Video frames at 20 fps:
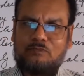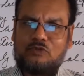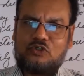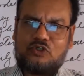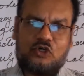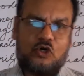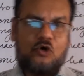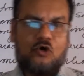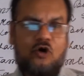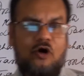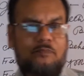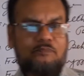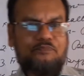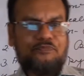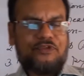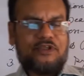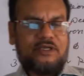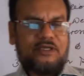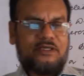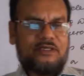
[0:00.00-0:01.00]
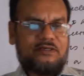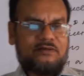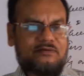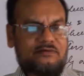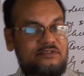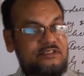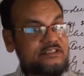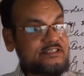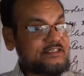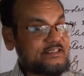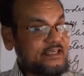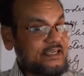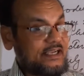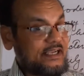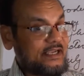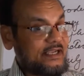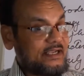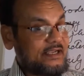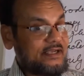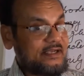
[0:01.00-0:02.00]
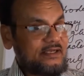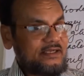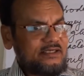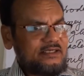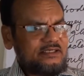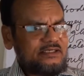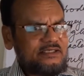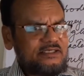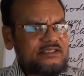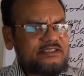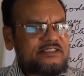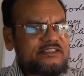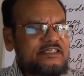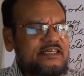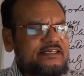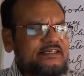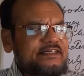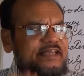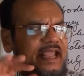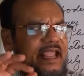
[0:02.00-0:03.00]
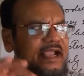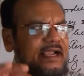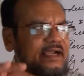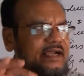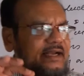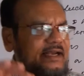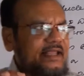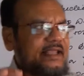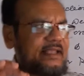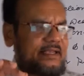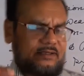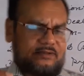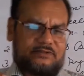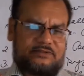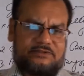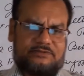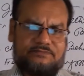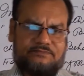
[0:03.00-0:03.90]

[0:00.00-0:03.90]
So, we say it is a technique,